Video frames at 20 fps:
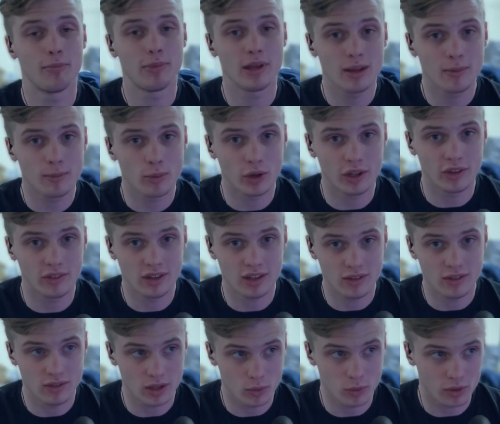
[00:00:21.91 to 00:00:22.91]
Big Boy
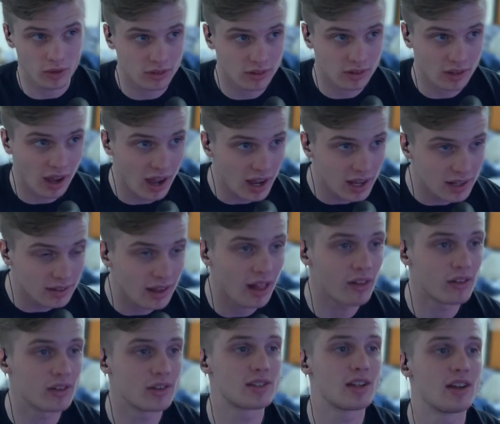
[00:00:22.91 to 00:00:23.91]
TV with Ty
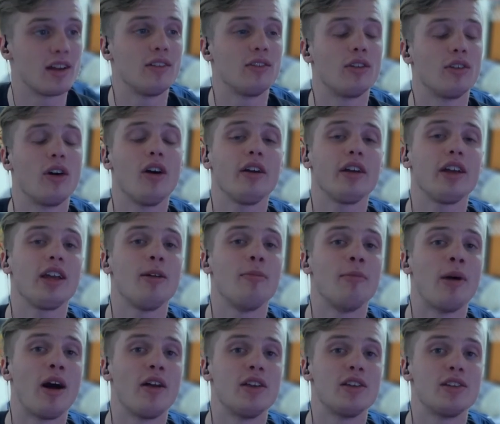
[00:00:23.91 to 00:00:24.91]
Dolla $ign talking
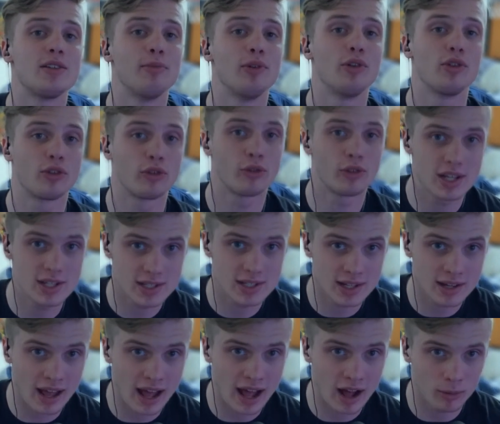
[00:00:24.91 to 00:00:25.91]
about his most
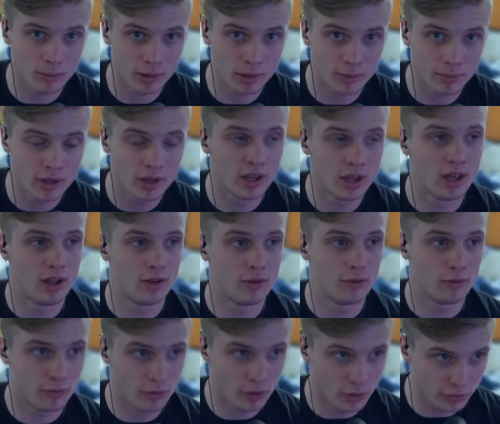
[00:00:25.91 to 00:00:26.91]
recent album,
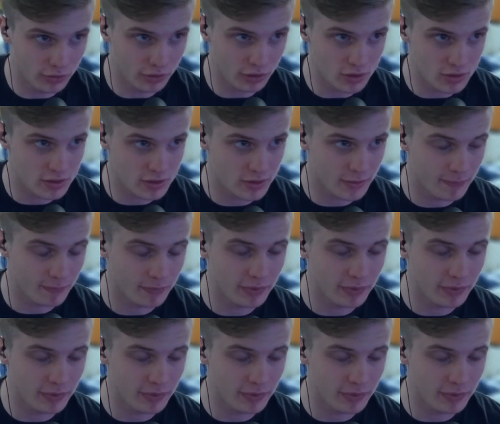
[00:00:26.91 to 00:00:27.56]
Vultures.